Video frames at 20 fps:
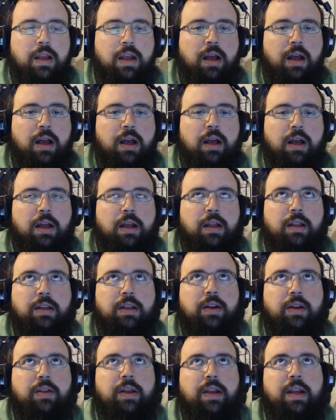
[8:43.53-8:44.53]

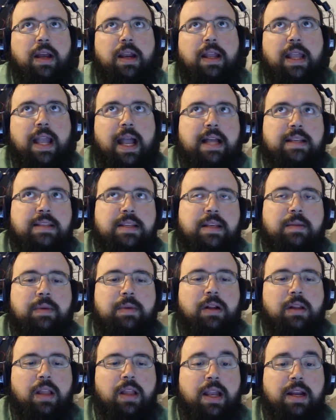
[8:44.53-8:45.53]
they kind of cast him
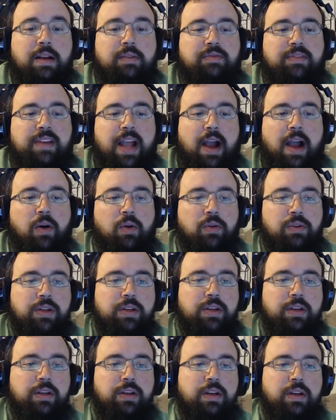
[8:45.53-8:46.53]
in a light of doubt
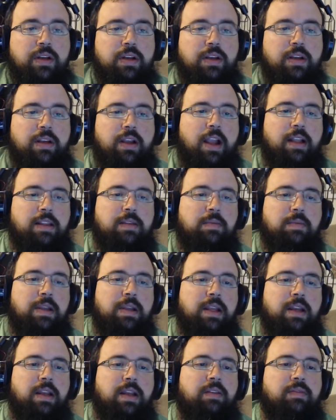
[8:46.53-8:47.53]
at the
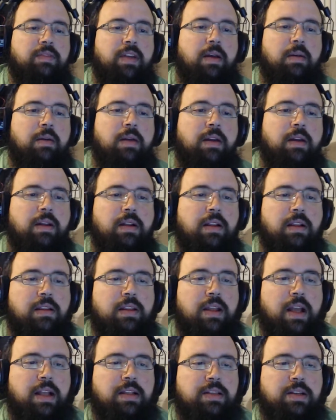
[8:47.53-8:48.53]
beginning of
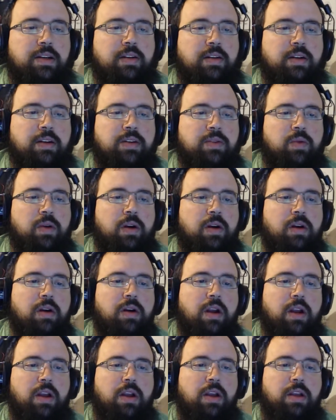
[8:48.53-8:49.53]
that series where
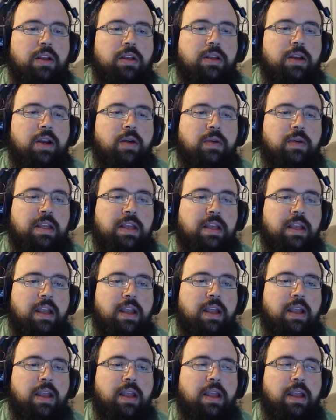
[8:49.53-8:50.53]

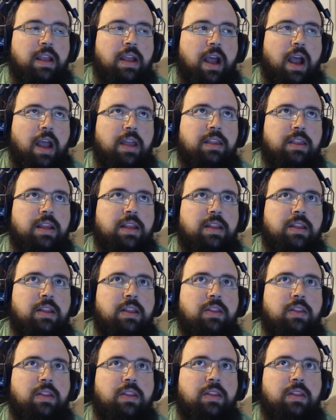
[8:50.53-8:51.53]
I think
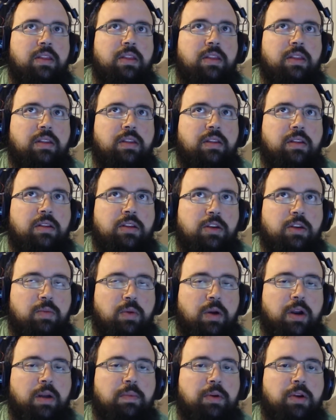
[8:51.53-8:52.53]
that you
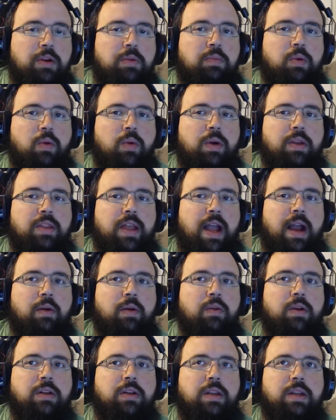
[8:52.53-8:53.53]
bring up a good point that
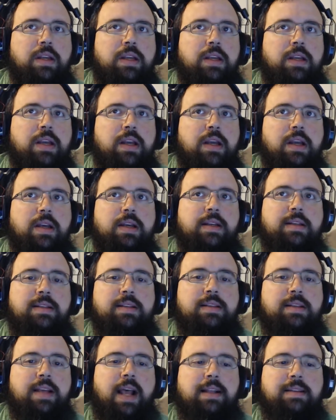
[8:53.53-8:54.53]
really
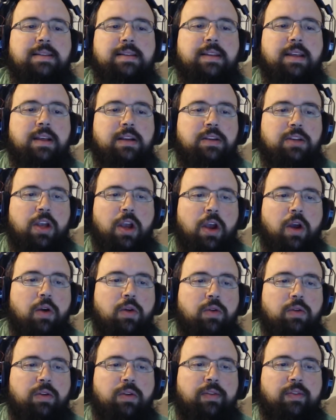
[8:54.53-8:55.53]
sets the
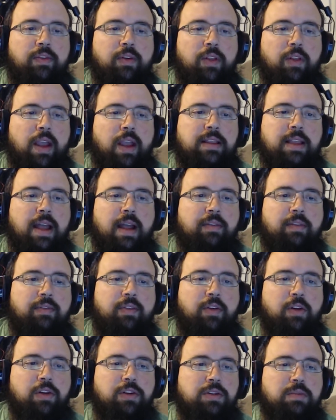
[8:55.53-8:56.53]
tone for like that
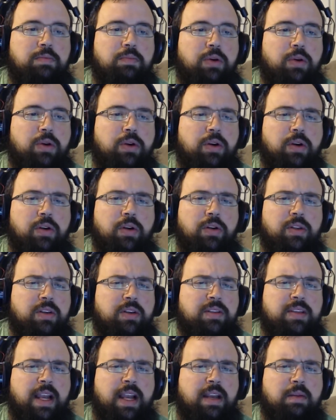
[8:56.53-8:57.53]
first book or the
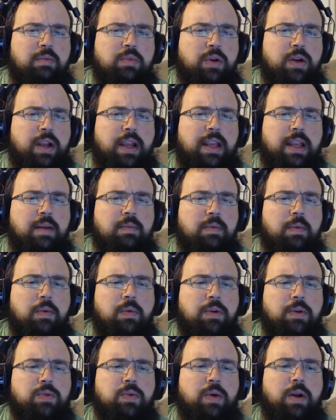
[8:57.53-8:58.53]
second book. I can't remember
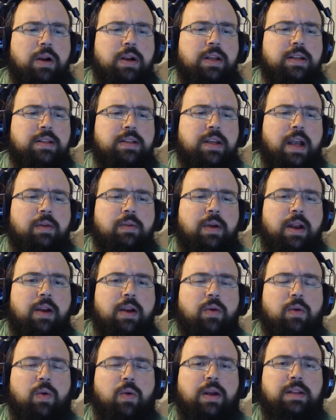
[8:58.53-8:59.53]
which one it is. I read
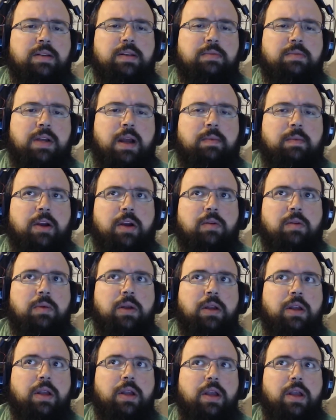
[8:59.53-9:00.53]
it quite some time ago,
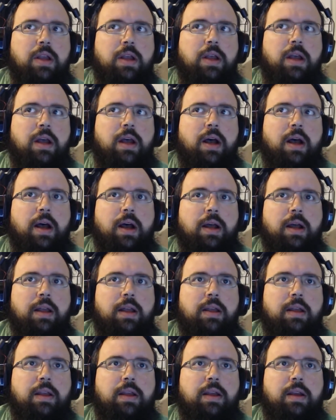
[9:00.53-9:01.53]
but uh,
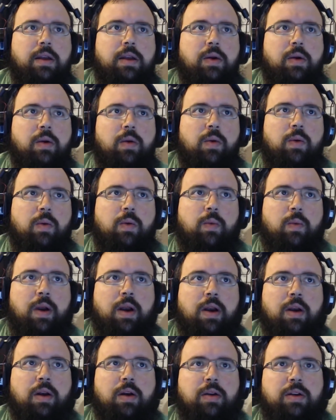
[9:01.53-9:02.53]

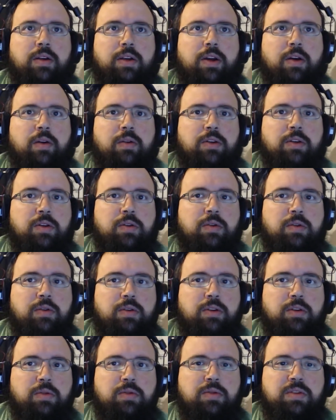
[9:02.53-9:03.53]
where
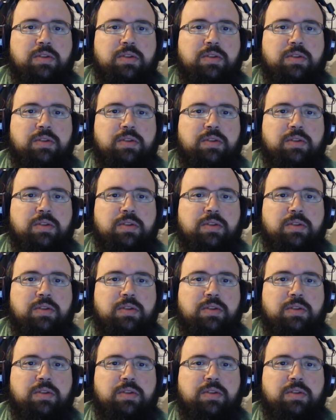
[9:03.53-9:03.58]
you